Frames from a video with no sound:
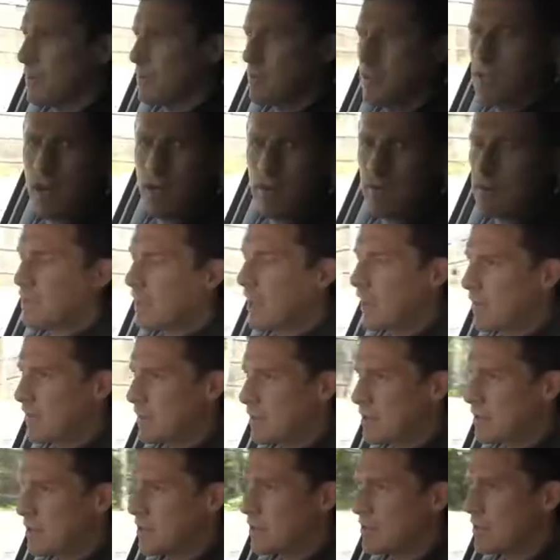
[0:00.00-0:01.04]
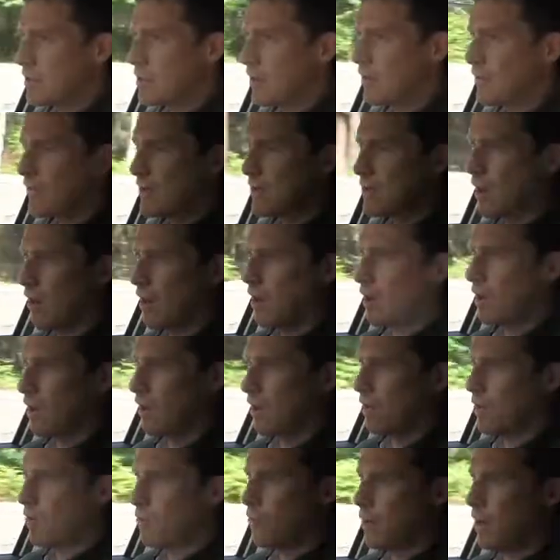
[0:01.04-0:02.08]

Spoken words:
So you can get this Suzuki Vitara